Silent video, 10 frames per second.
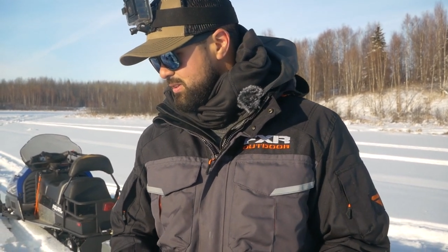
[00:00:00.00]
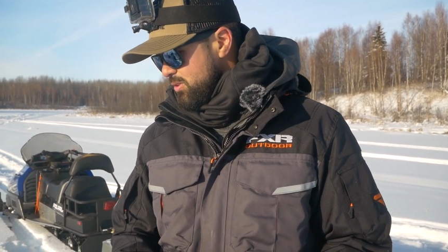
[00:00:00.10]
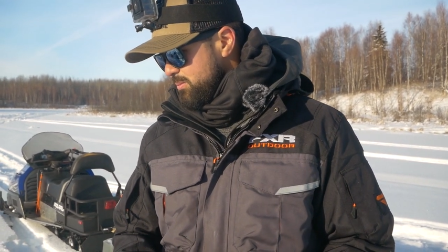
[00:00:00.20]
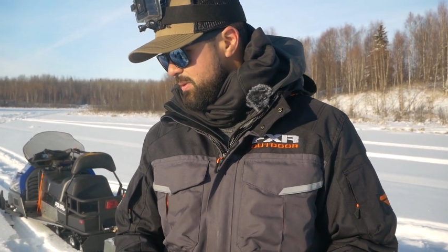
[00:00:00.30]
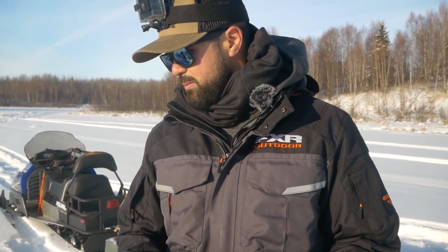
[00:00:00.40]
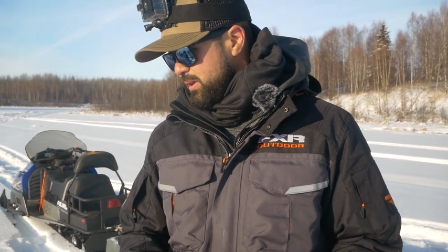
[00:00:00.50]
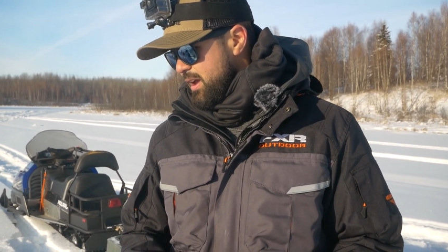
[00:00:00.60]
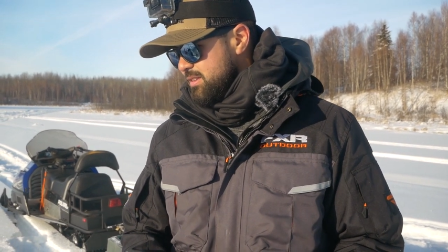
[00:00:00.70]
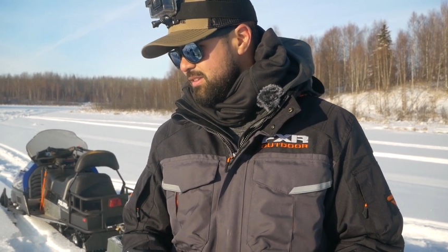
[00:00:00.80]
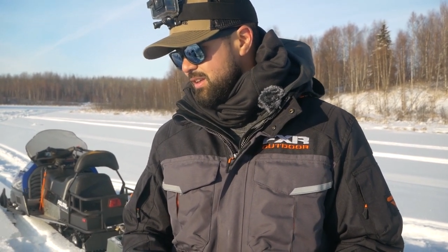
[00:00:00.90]
So I'm
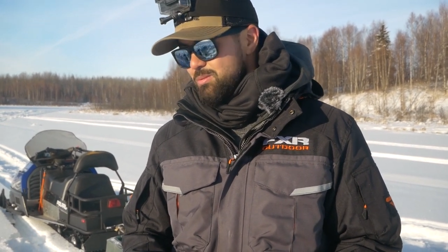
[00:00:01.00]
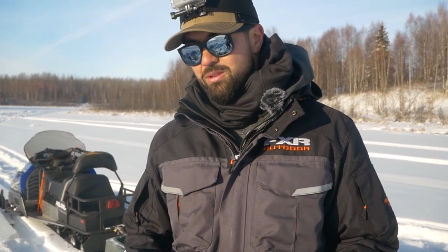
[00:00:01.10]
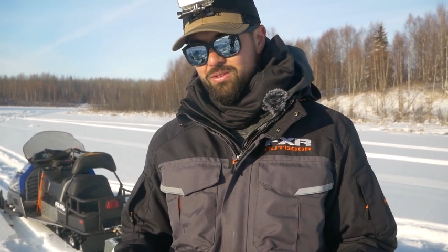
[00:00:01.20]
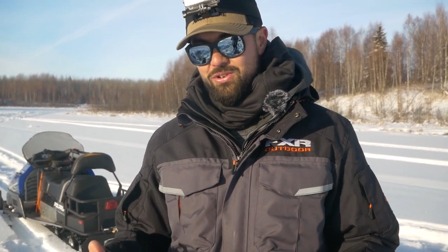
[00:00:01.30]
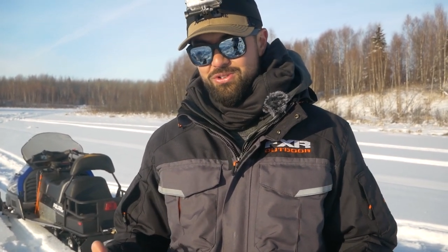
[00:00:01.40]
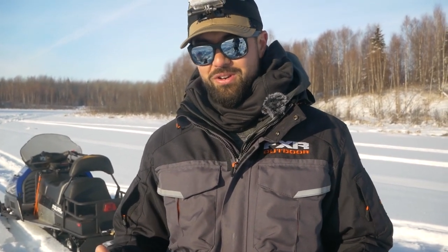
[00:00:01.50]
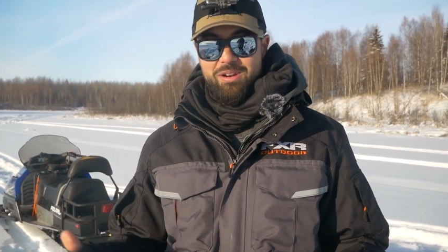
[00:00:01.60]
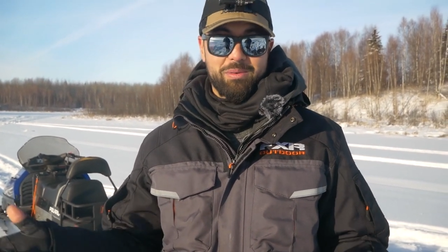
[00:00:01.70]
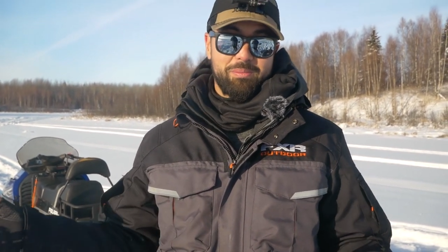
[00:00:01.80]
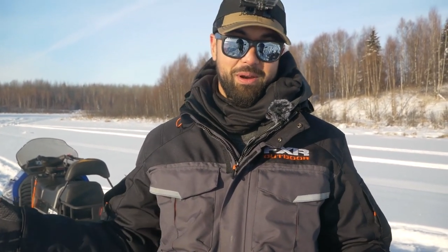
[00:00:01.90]
guessing that's what these fish are
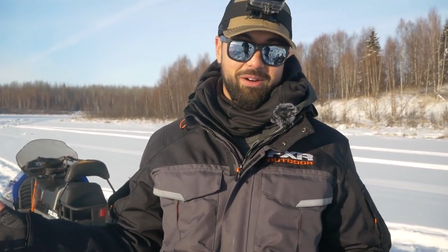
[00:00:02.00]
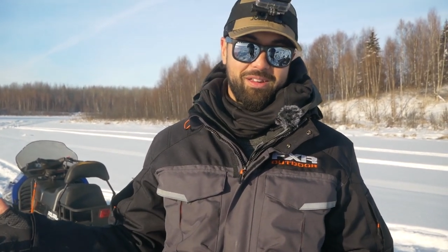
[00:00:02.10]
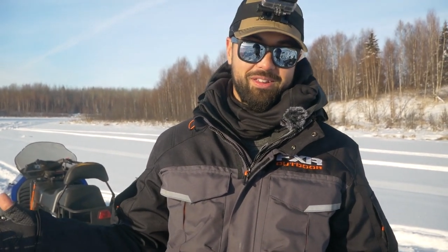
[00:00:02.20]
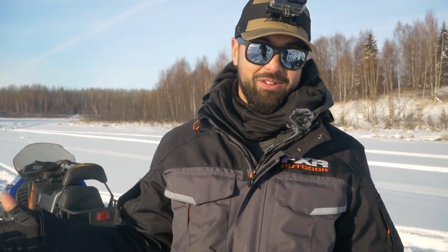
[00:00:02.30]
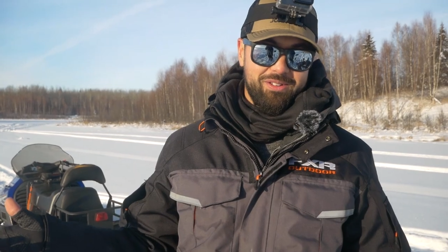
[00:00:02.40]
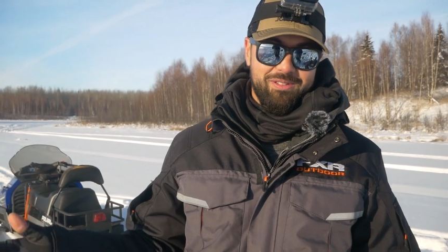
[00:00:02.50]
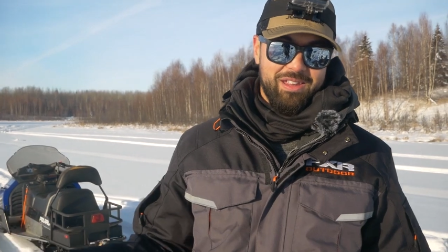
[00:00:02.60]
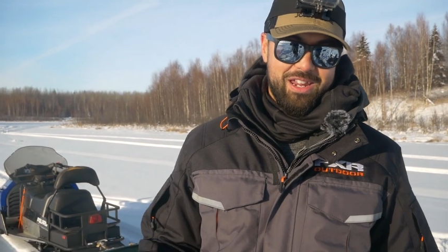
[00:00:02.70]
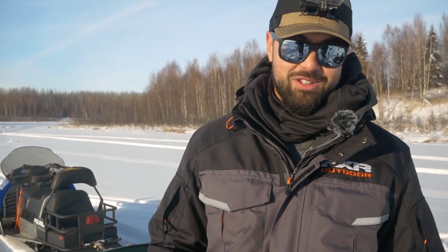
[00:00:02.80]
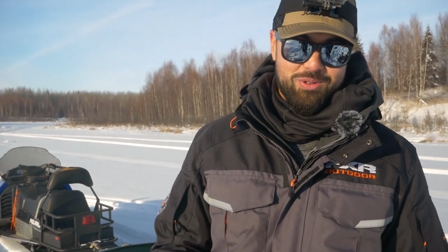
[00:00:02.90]
eating, but apparently they'll
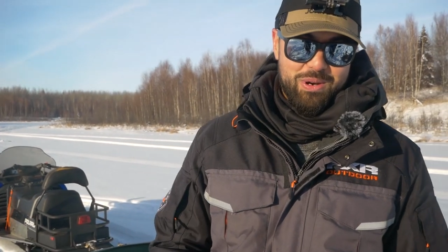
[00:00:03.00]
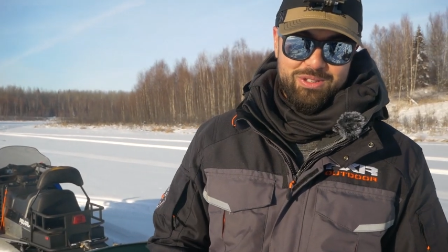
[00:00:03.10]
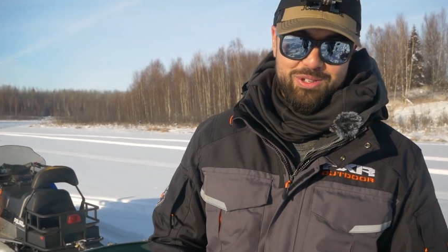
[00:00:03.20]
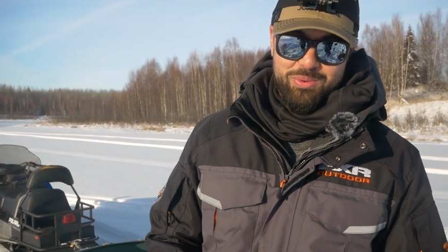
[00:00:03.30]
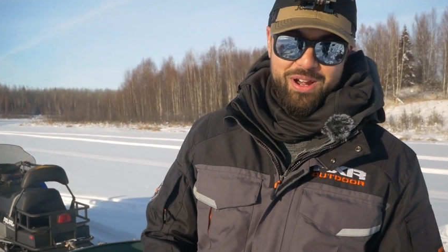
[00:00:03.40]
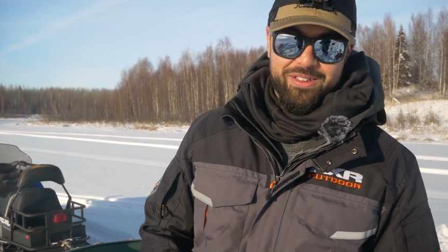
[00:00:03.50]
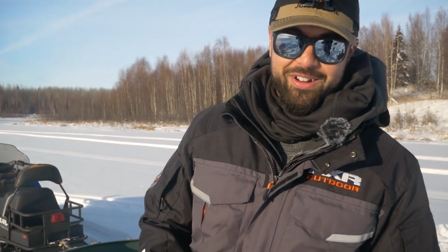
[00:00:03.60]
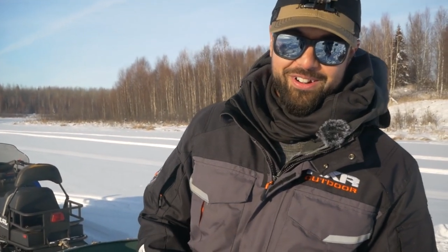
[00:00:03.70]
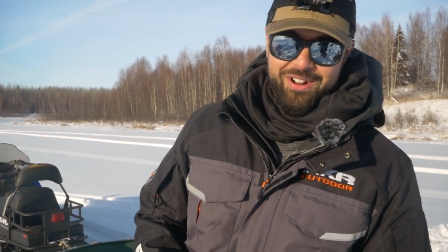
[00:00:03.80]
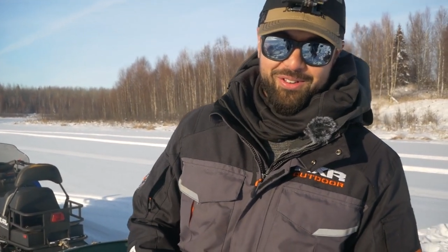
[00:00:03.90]
eat squids as well
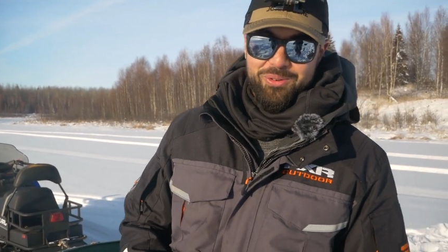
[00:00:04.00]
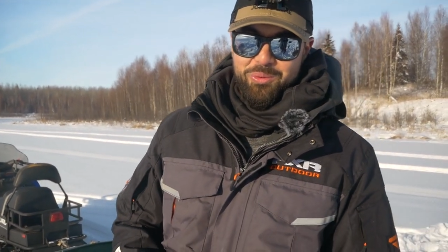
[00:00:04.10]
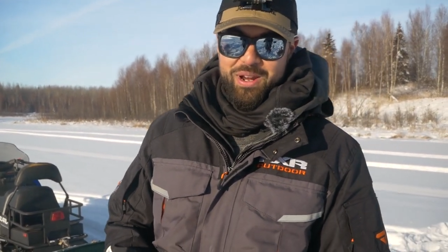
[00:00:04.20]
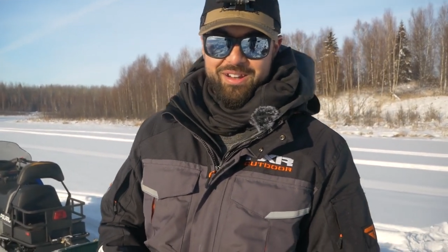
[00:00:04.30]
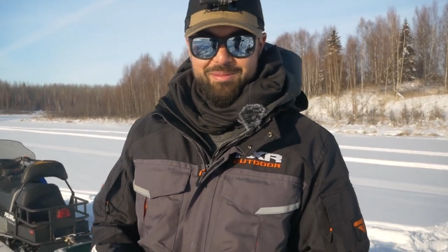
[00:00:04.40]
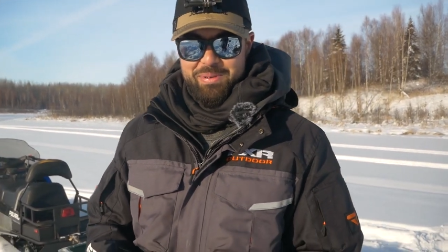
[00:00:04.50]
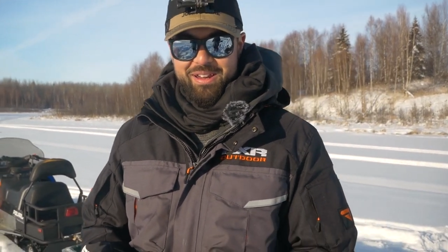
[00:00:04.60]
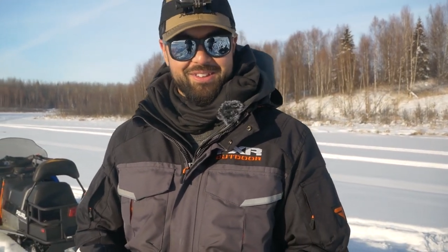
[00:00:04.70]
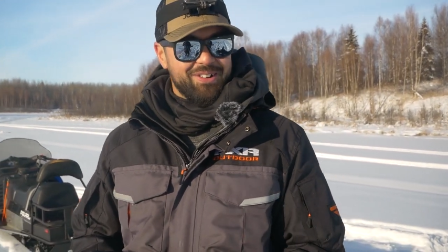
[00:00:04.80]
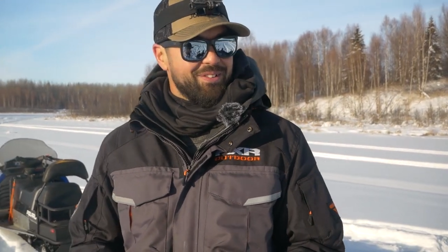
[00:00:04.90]
that are colored white and
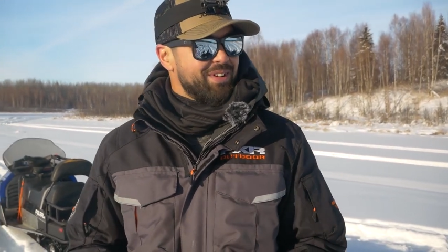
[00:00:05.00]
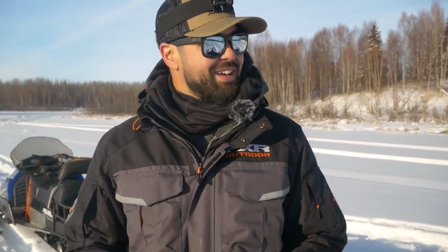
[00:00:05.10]
pink. So